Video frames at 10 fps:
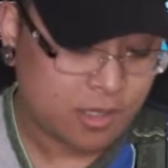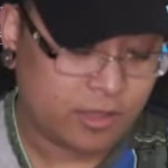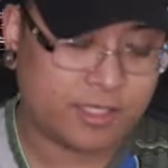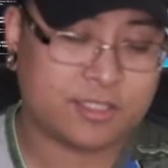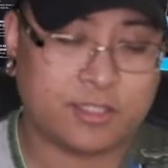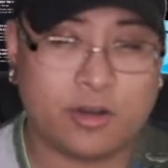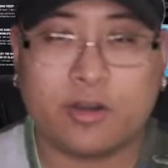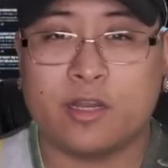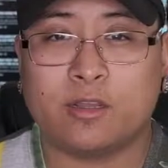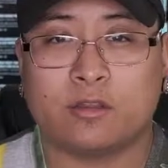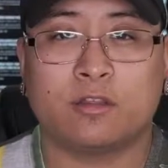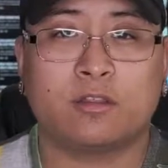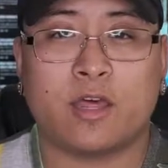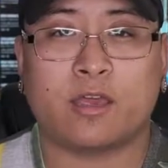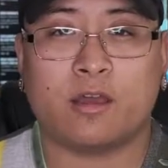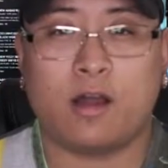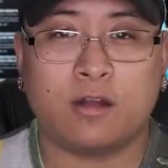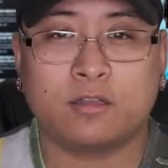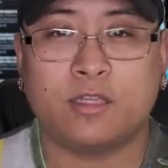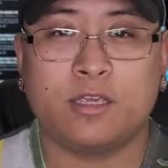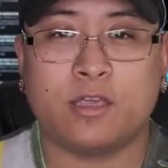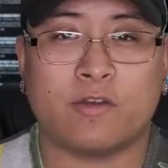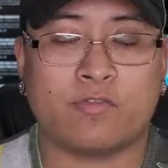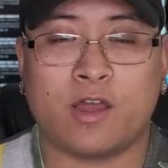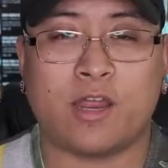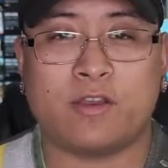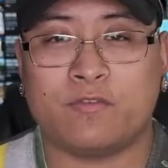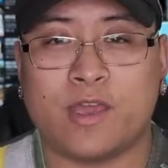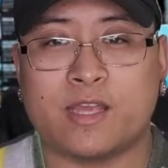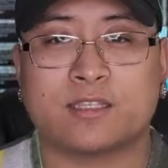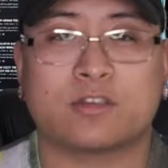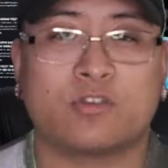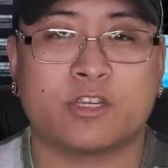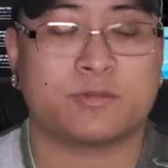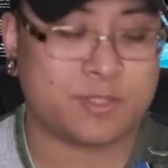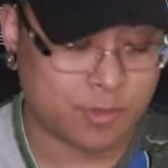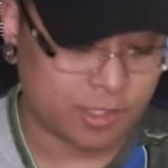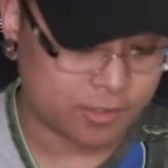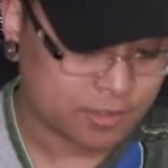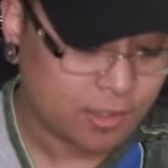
These literally look like ugly, if not advanced, Christmas sweaters.